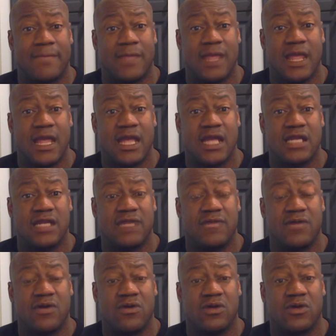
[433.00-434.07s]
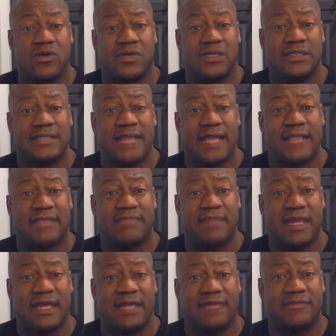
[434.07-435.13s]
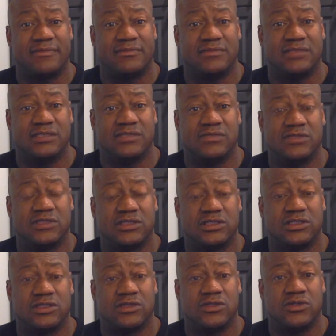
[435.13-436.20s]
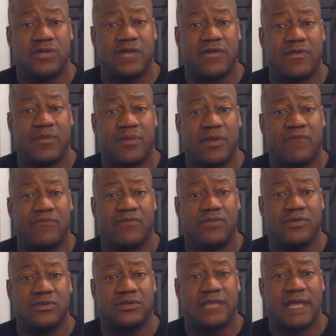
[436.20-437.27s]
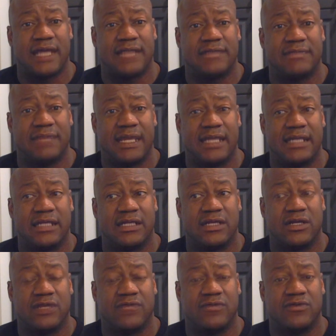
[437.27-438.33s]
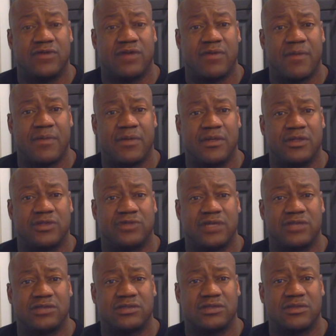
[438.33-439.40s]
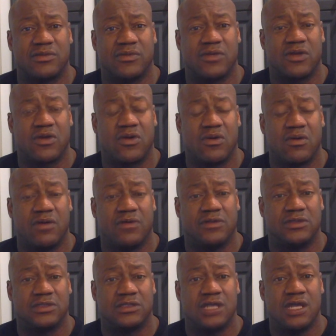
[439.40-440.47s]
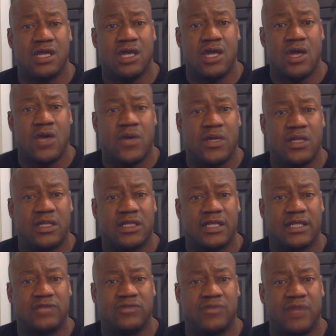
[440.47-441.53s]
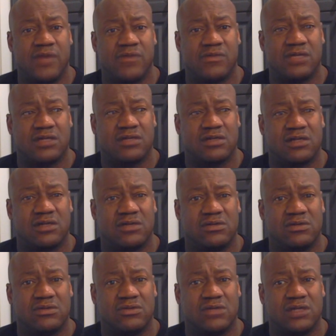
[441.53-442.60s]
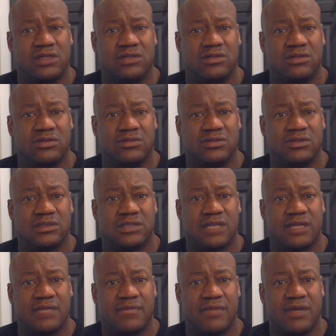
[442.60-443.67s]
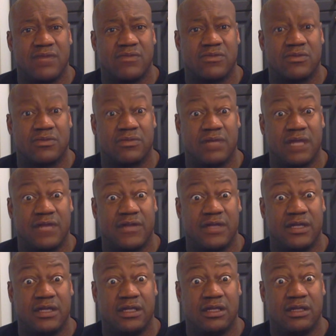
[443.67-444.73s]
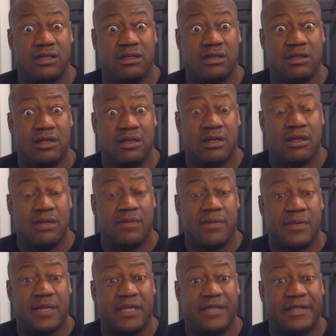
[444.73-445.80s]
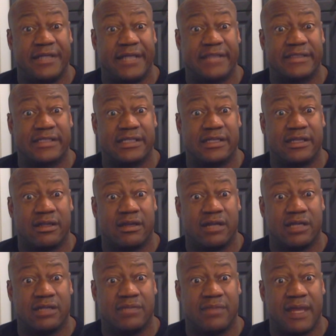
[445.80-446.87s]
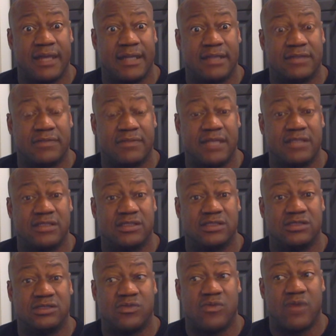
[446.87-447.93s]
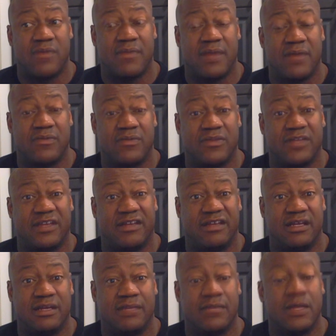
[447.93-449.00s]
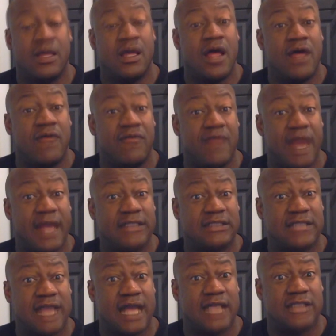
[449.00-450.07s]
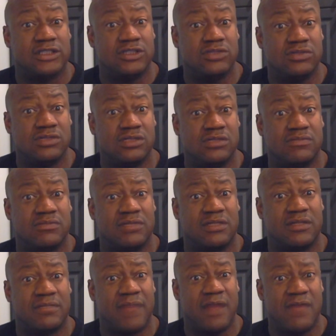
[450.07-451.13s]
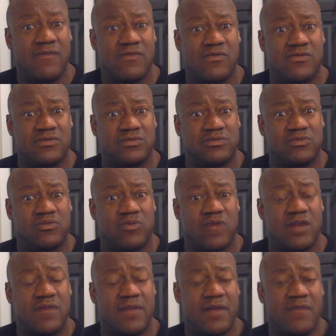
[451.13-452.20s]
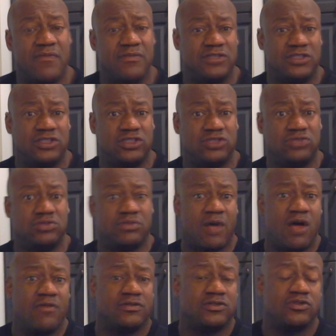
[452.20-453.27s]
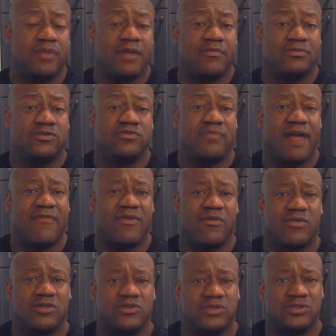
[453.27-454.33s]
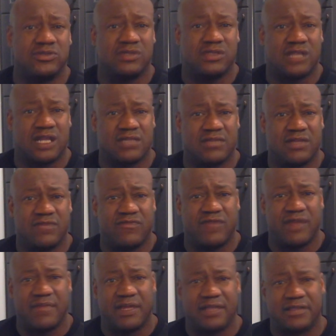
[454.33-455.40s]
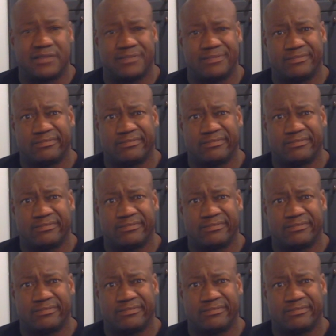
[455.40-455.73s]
it couldn't even hold a queen size bed. I mean, it was you'd have to put a full size bed in there. And if you thought about putting a dresser or something, we looked at that two bedroom. I said, what can you do with the second bedroom? Nothing. But put a desk in there. That's about it. So basically, it's a one bedroom with a den. A nice sized unit, but the bedroom, one of the bedrooms was just too small. It's two bedroom, two bath. They want $2,200 a month for that mess.